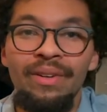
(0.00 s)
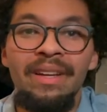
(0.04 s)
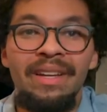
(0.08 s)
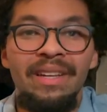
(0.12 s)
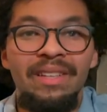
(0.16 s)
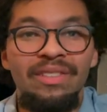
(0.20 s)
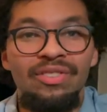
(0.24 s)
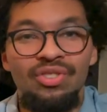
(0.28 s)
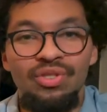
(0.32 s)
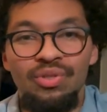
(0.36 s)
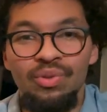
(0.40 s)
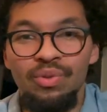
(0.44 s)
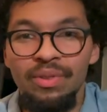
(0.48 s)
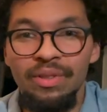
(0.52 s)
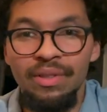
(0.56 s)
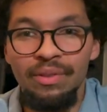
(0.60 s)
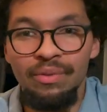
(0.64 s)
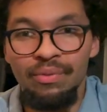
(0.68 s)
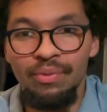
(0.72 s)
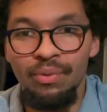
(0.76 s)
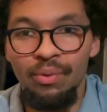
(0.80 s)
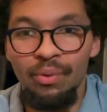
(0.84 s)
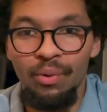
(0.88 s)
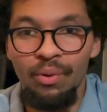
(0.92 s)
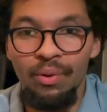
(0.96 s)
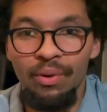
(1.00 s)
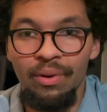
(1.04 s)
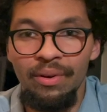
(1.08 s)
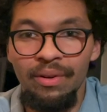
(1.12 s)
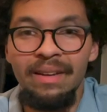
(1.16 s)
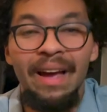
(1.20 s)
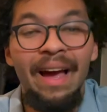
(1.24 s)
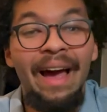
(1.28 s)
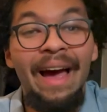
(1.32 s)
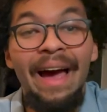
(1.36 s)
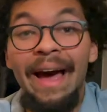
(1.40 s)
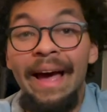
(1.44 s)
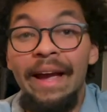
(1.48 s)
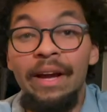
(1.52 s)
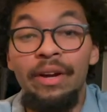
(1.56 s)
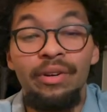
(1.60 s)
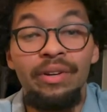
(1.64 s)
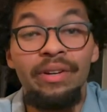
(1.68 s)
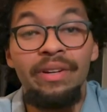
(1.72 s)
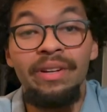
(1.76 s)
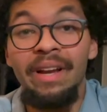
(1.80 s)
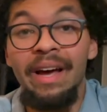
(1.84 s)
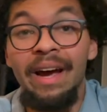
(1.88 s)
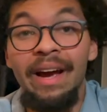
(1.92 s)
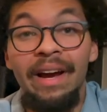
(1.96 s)
and shooting for higher
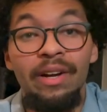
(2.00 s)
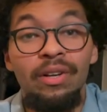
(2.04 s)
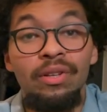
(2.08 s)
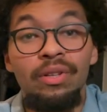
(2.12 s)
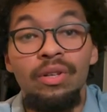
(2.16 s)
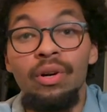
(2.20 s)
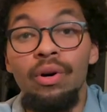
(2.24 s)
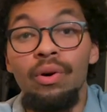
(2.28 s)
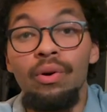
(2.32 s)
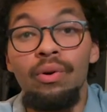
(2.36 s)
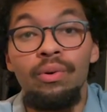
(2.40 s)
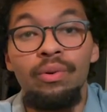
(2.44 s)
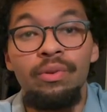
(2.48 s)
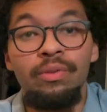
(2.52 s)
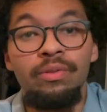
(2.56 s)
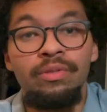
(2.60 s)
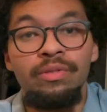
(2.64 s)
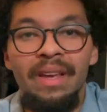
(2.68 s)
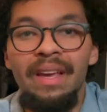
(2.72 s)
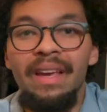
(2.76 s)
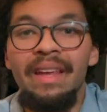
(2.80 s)
and higher goals.